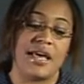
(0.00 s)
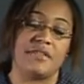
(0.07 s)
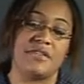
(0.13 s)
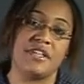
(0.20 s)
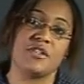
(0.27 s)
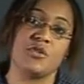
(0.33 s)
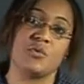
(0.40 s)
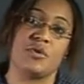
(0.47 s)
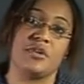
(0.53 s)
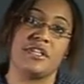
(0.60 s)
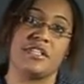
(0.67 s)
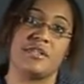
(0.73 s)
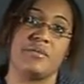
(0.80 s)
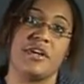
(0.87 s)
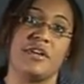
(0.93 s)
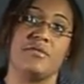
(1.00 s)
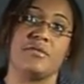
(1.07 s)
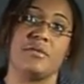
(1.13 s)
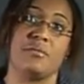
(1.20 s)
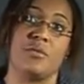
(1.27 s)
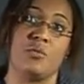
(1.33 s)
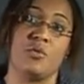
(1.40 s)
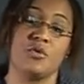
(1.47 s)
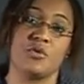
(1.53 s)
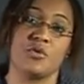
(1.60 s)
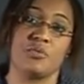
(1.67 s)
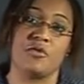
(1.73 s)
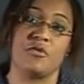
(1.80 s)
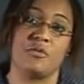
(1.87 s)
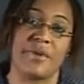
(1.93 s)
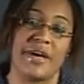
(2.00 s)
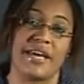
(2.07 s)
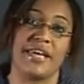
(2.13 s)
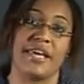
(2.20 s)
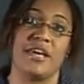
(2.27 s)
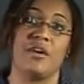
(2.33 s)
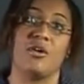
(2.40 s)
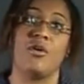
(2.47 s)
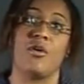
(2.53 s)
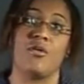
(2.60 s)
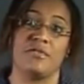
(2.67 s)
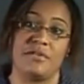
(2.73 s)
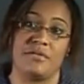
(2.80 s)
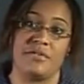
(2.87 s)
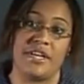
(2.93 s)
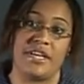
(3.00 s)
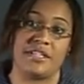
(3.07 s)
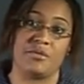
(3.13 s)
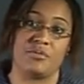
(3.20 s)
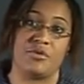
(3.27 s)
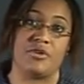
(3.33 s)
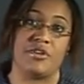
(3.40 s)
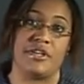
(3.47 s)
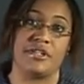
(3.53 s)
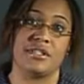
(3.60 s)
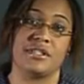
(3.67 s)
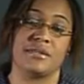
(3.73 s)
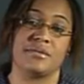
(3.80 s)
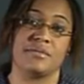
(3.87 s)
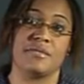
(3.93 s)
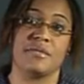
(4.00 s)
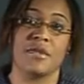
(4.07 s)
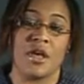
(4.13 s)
and this one is made from the waterproof backing of the Flex product.